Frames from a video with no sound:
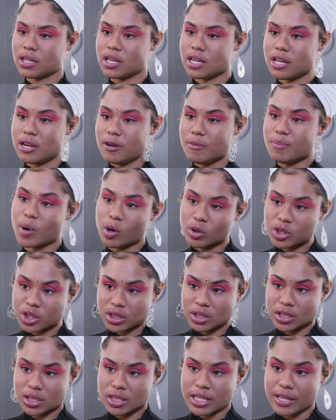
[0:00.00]
and
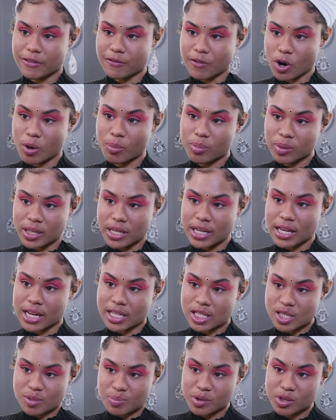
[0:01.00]
emotionally, verbally,
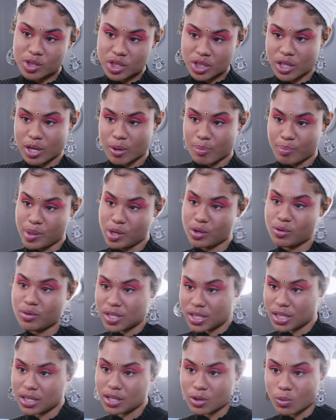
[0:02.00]
and spiritually
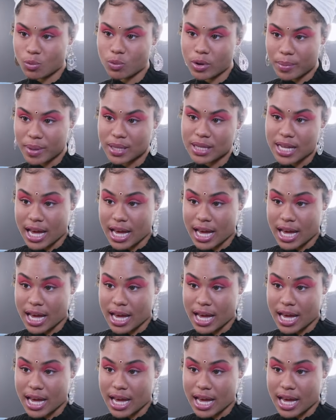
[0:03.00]
abusing the women